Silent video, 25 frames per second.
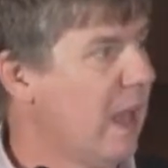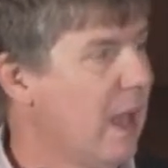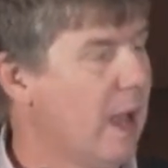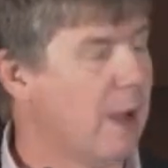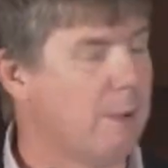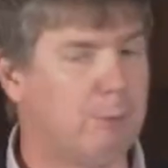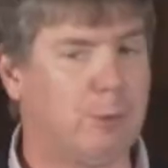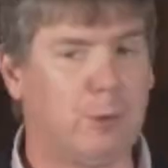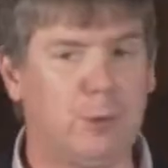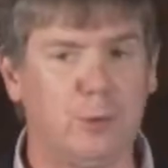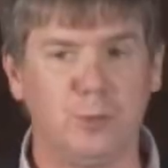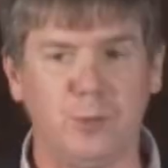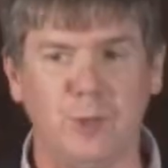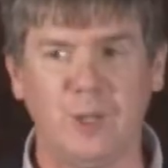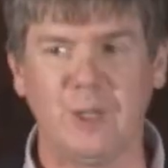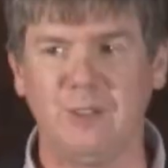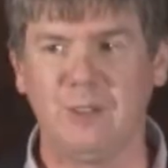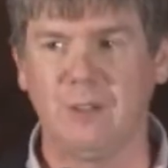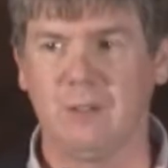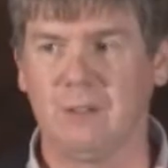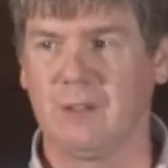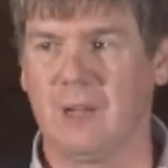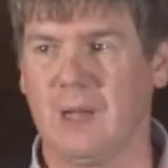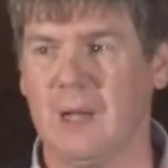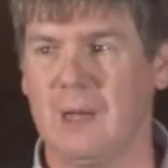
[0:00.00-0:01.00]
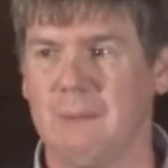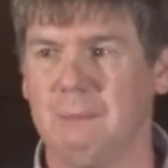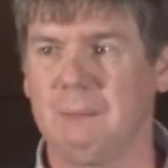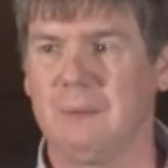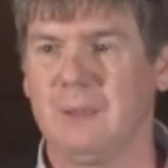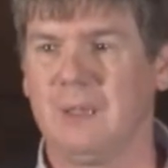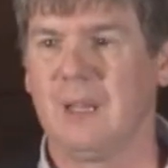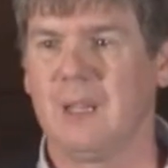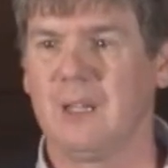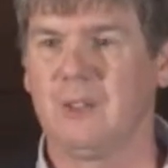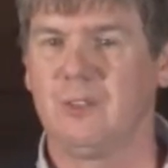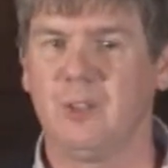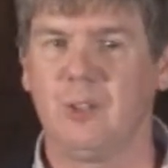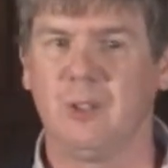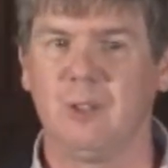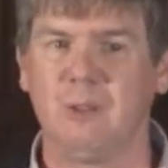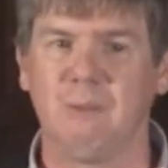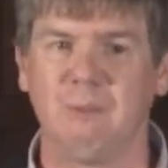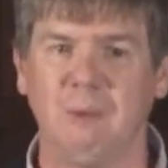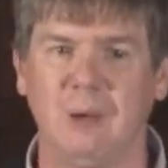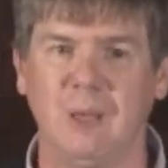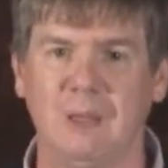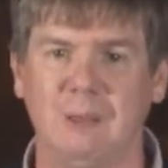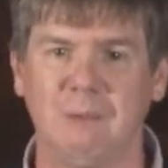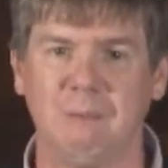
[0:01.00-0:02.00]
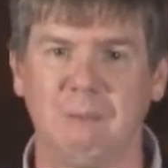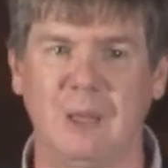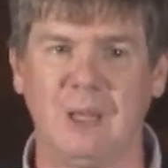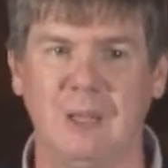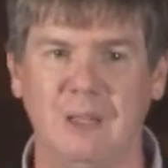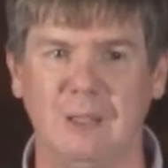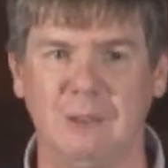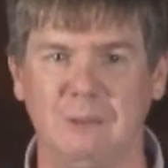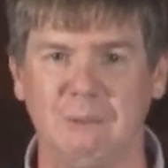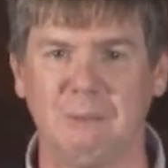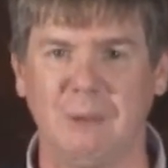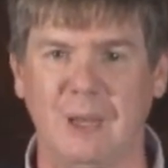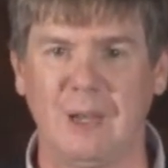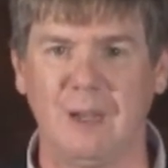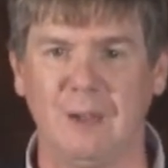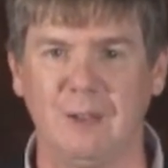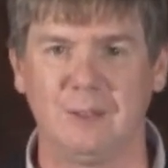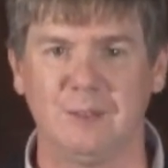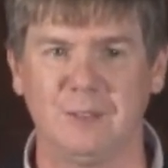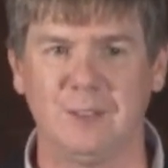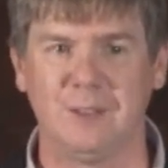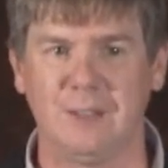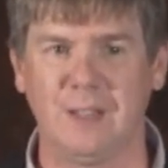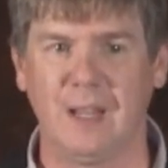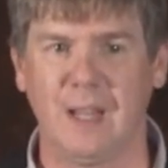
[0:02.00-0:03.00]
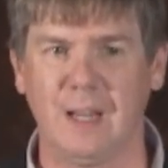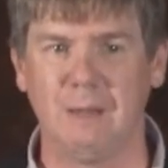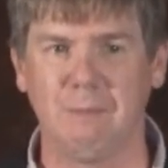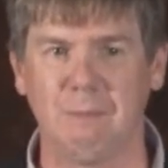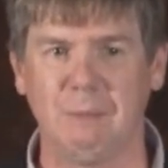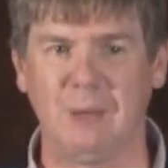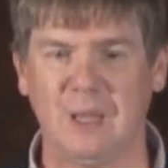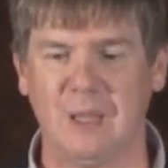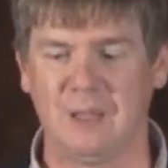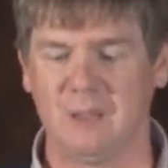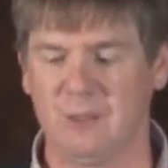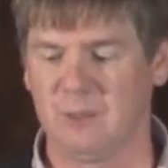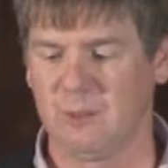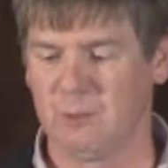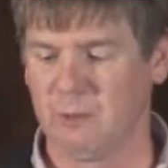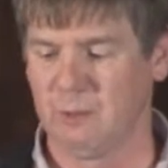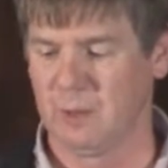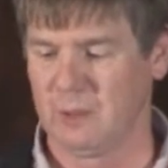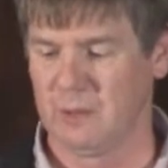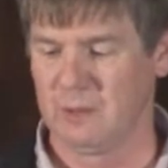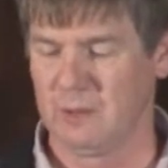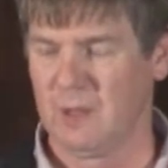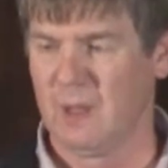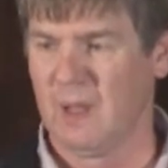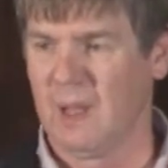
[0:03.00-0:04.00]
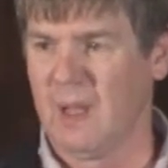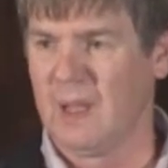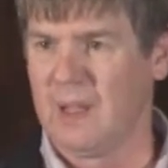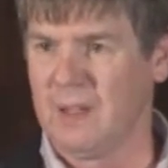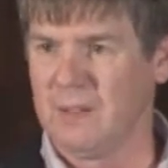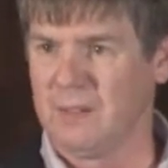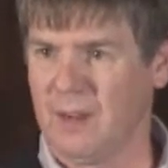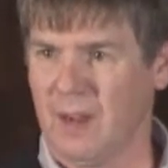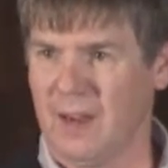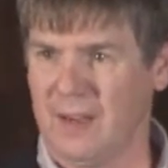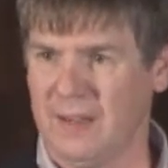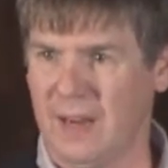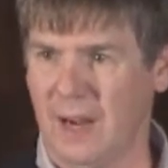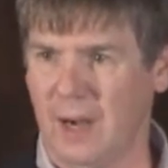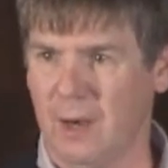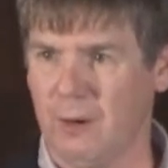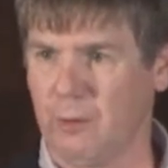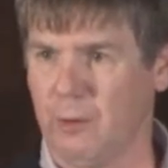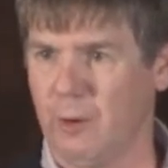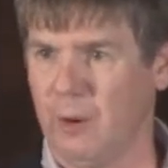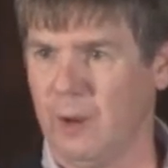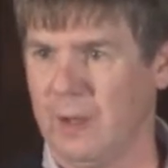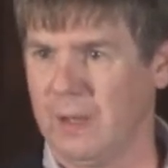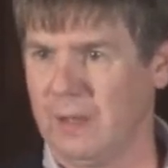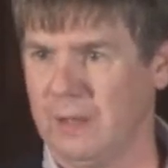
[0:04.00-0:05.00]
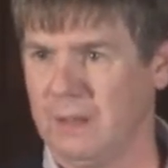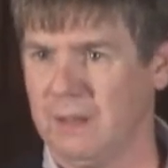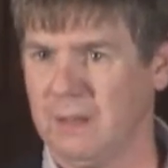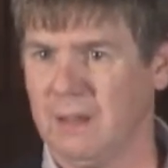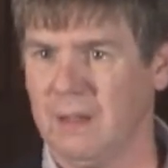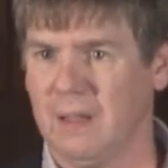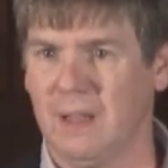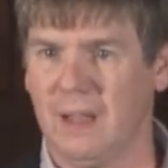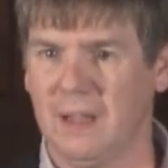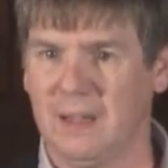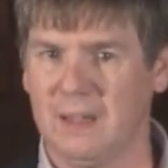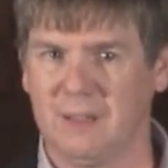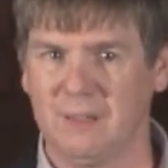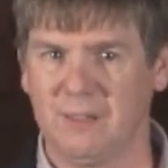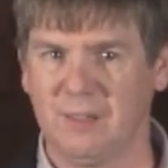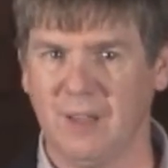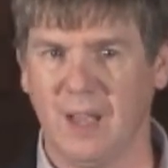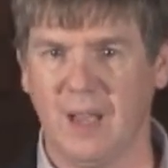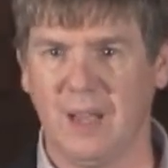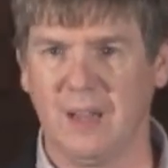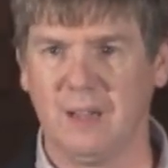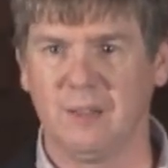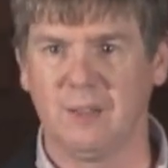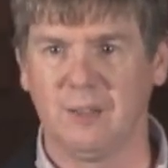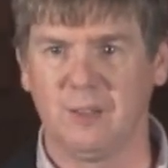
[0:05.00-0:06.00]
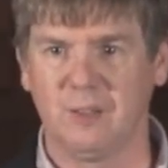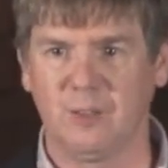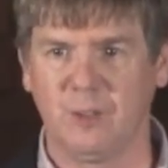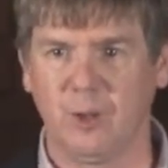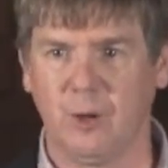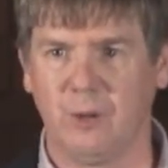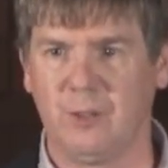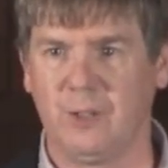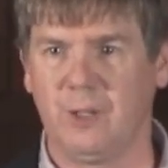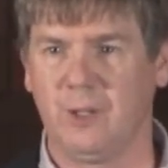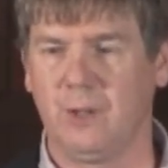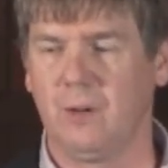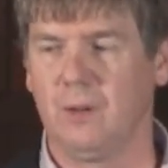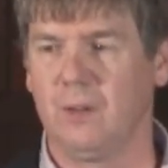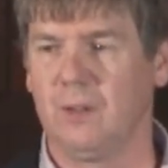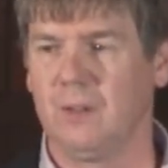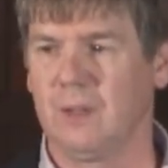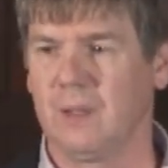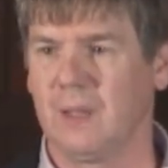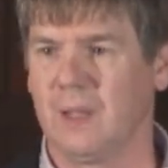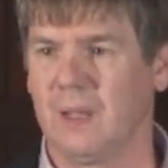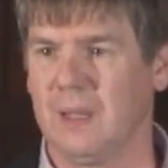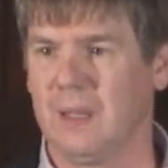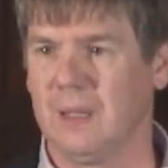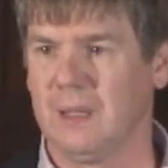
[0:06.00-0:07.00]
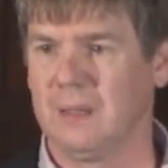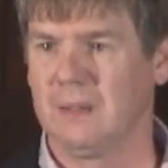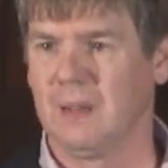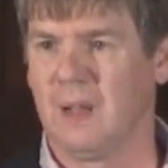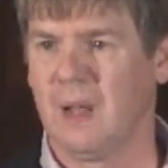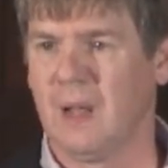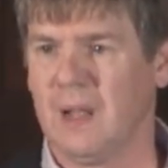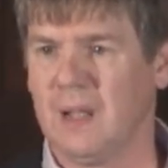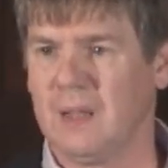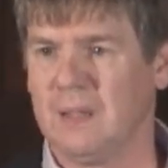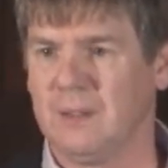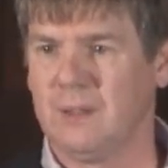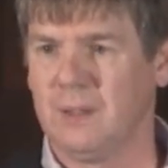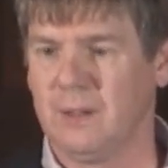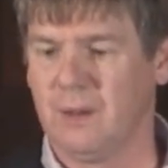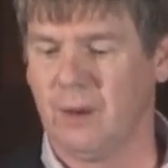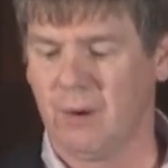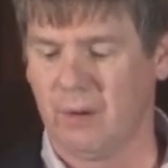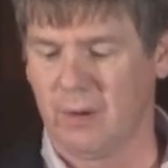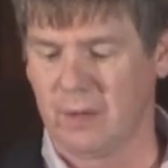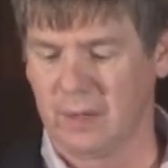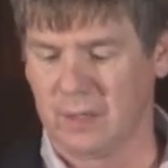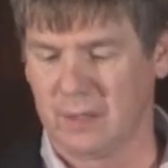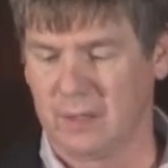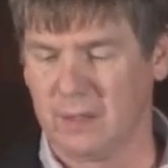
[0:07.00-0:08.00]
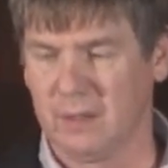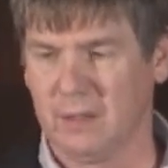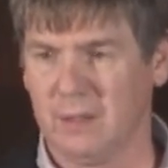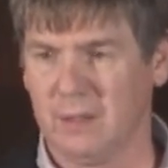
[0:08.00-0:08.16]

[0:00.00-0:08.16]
A more recent compilation by the Paleobiology Database with John Elroy as head is shown here, looking at generic